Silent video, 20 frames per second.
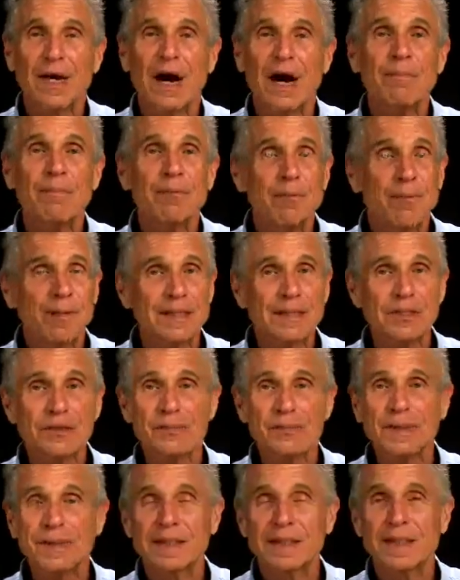
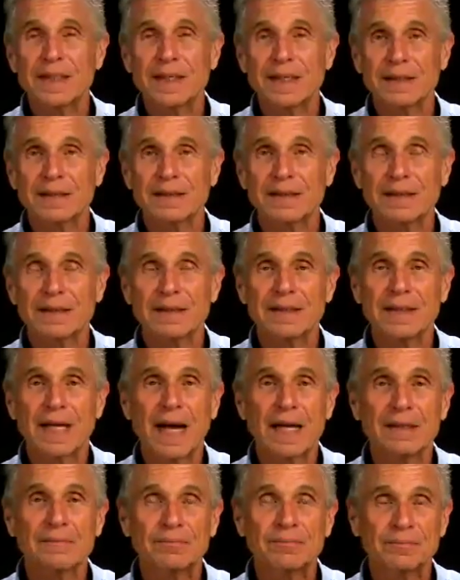operates within us,
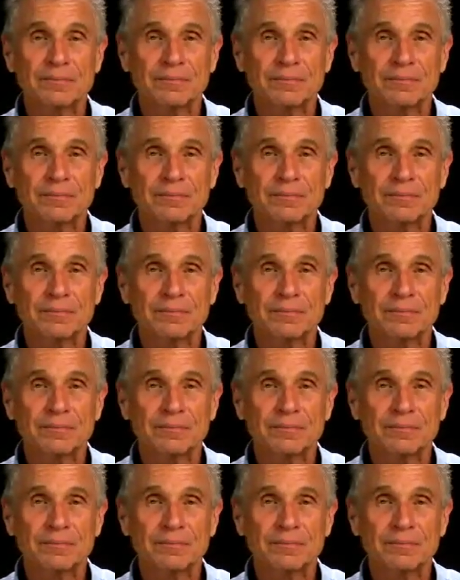that